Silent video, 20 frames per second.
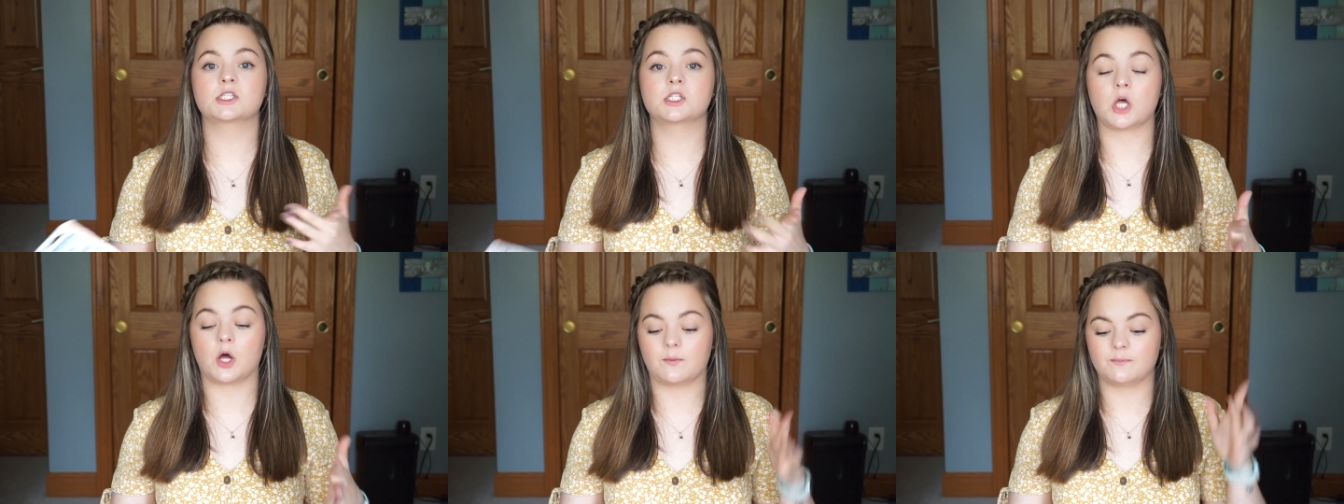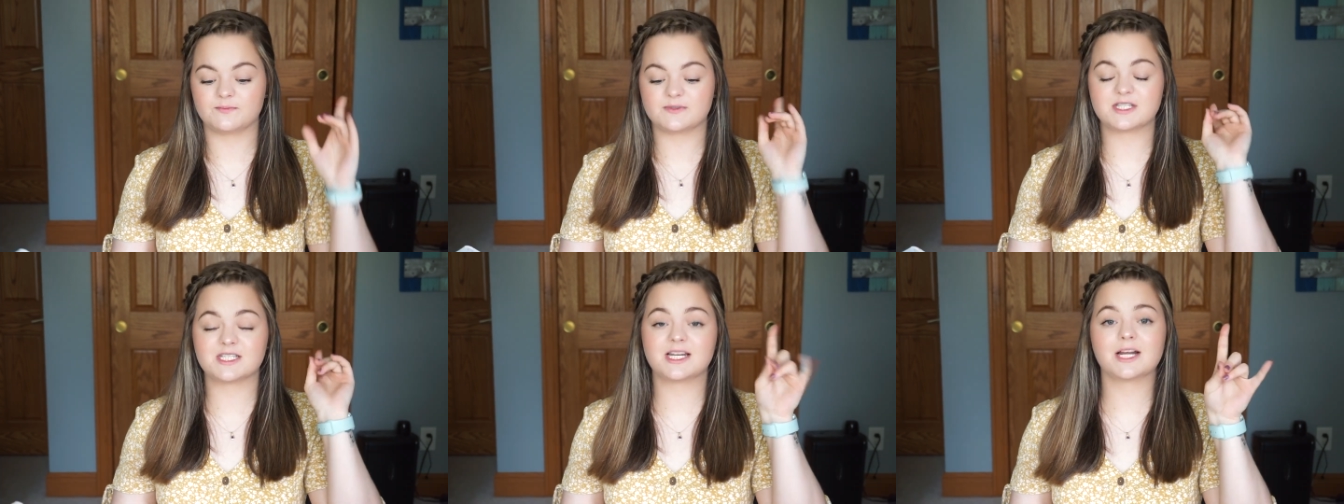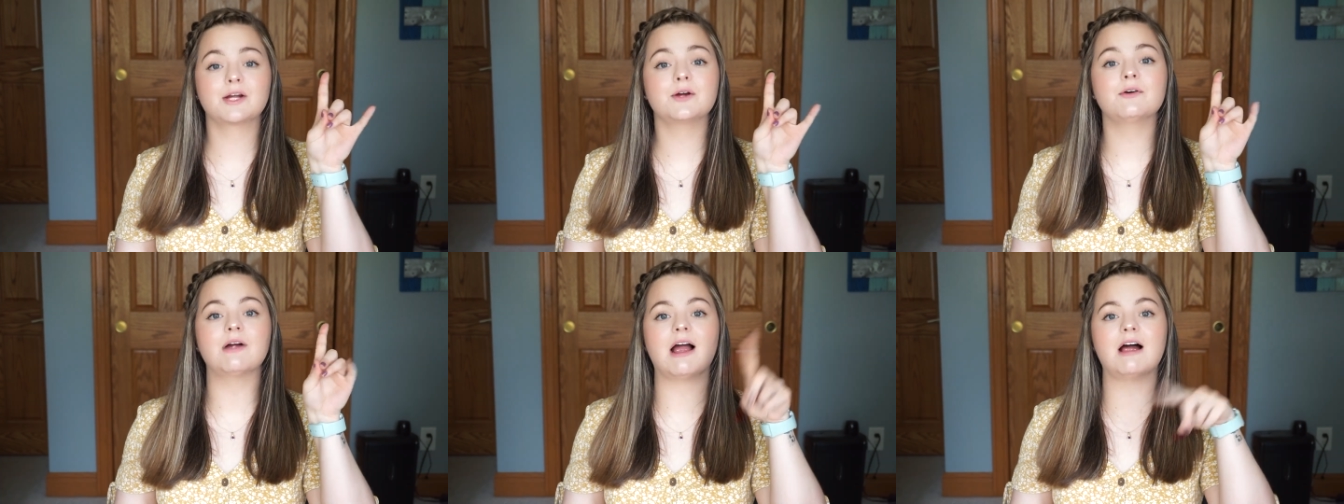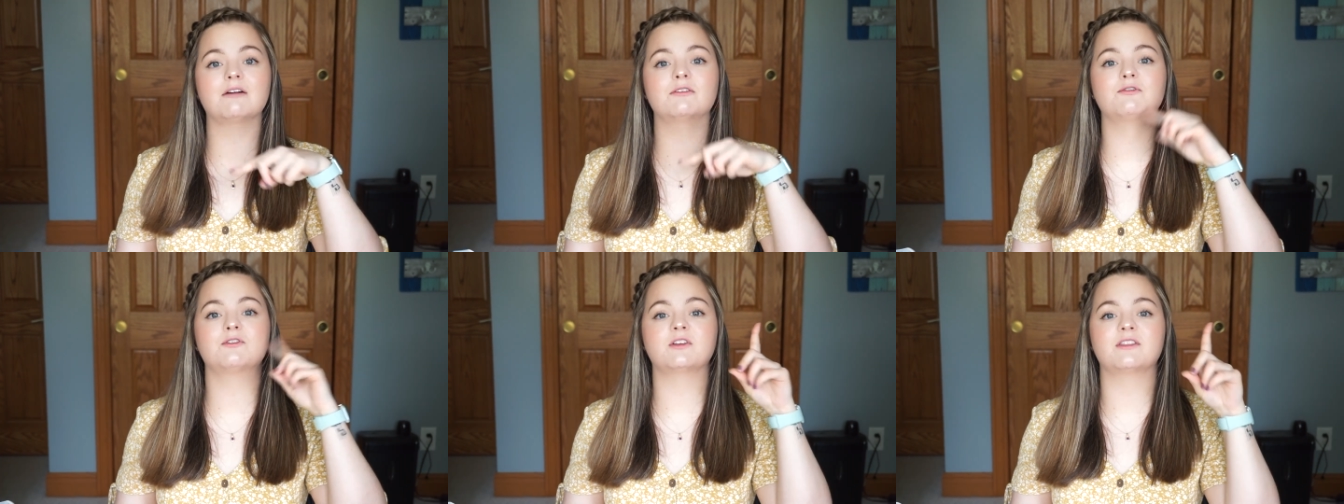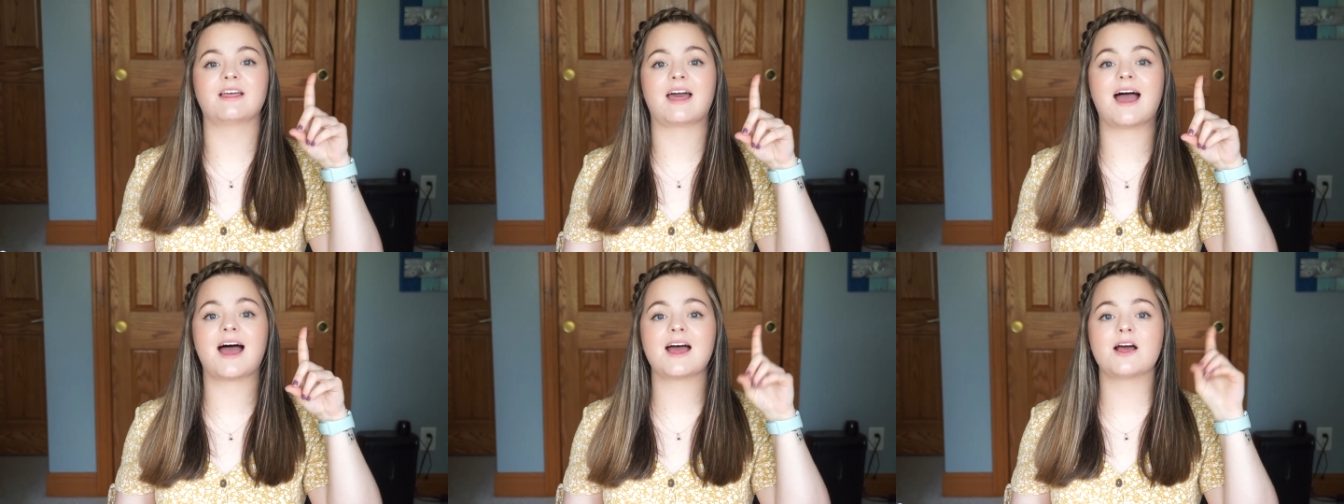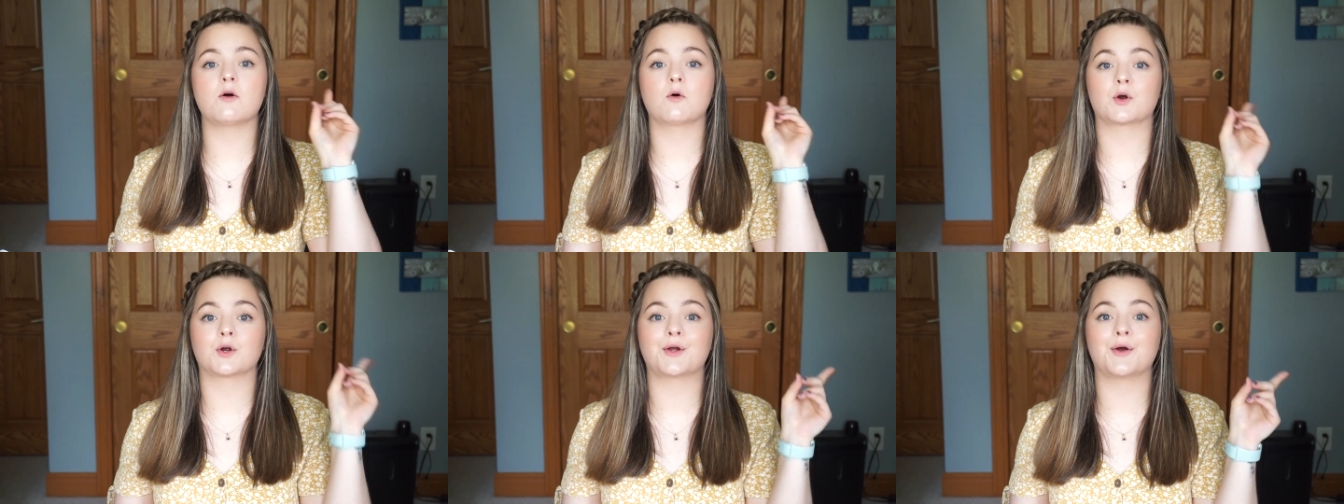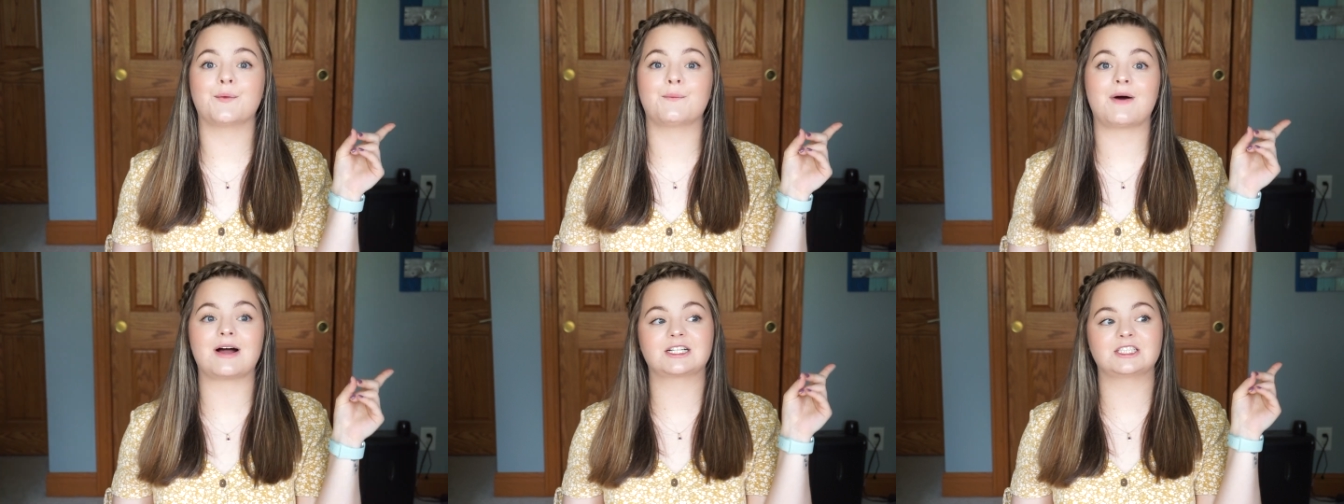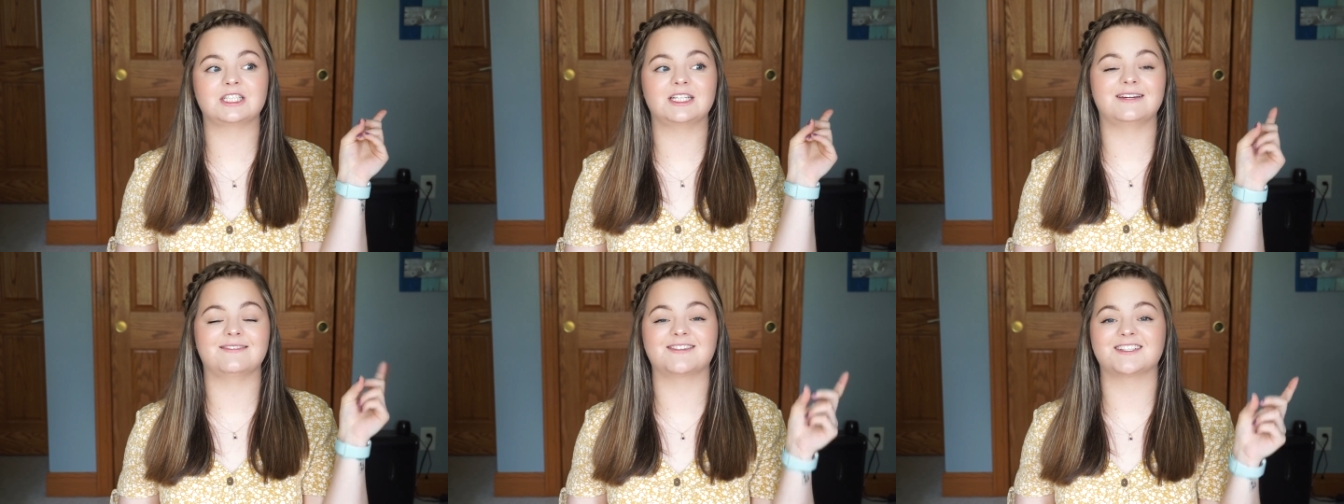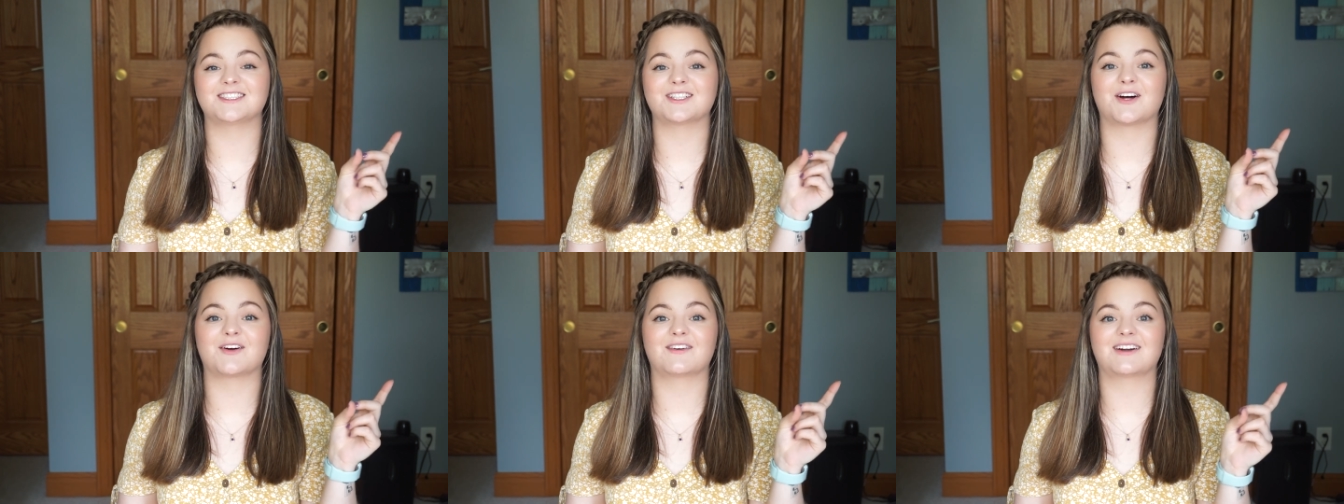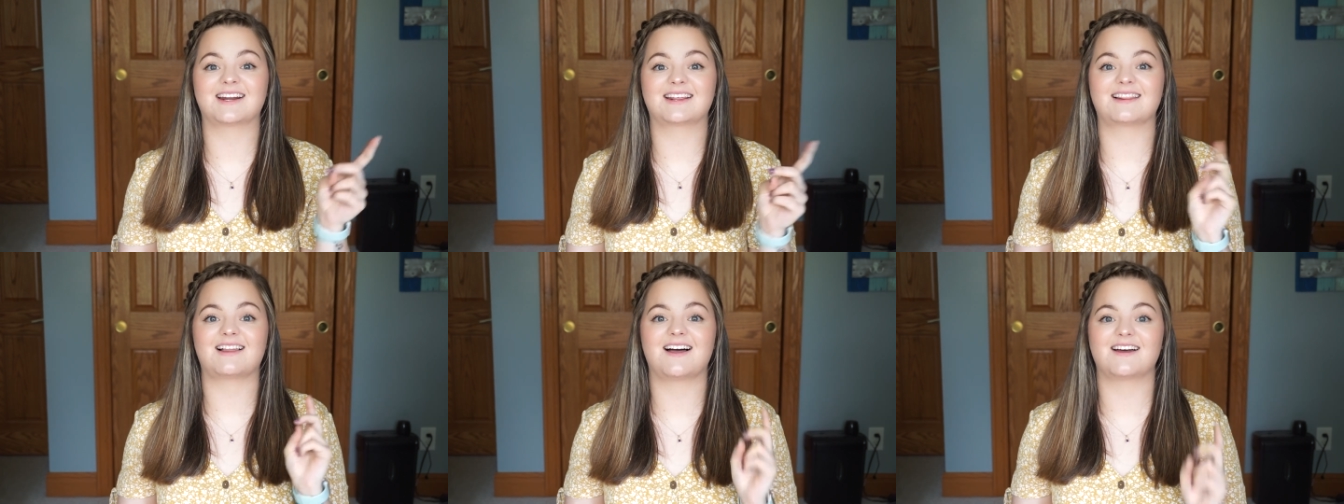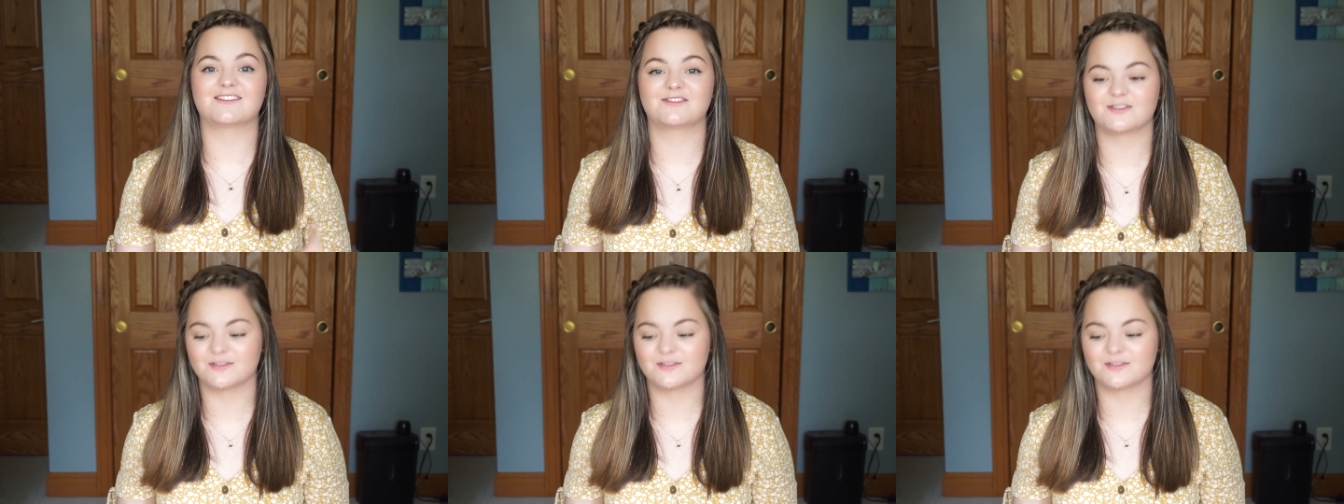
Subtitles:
So stick around for that, or go watch it if it's already live.